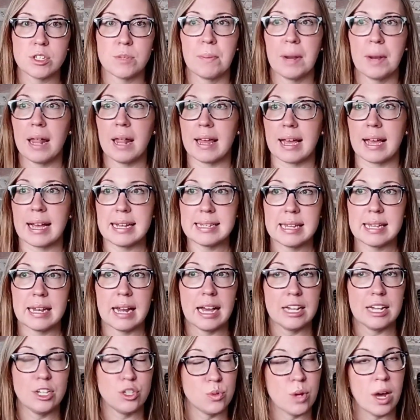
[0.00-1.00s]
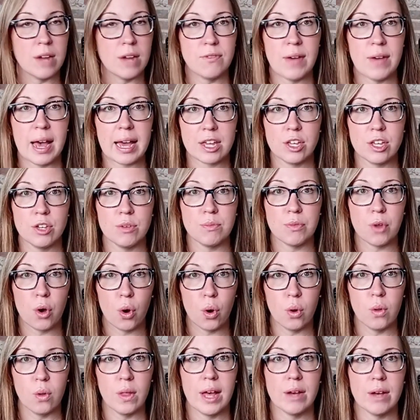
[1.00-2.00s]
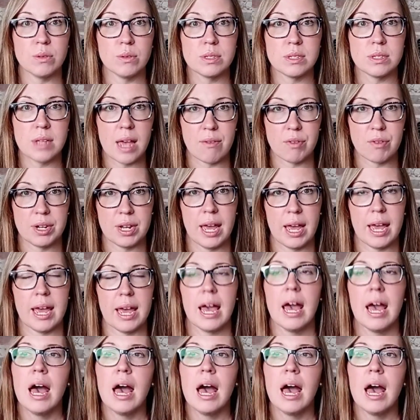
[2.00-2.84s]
But like I said, I do not vacuum the whole house every day.